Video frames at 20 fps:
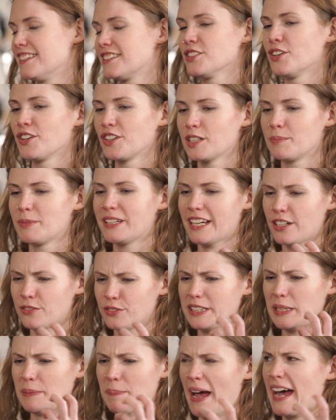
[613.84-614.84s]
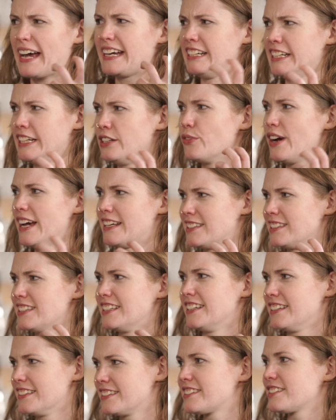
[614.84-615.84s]
It's not going to be that really piney,
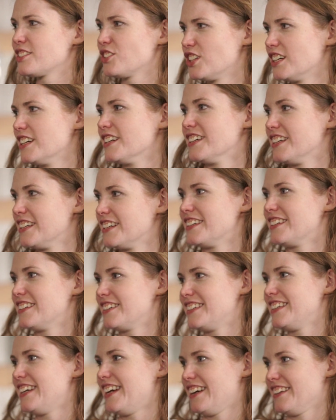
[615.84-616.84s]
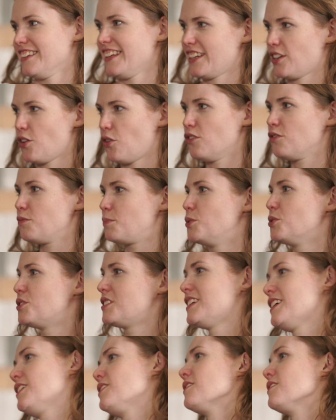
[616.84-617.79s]
resinous, like off-putting.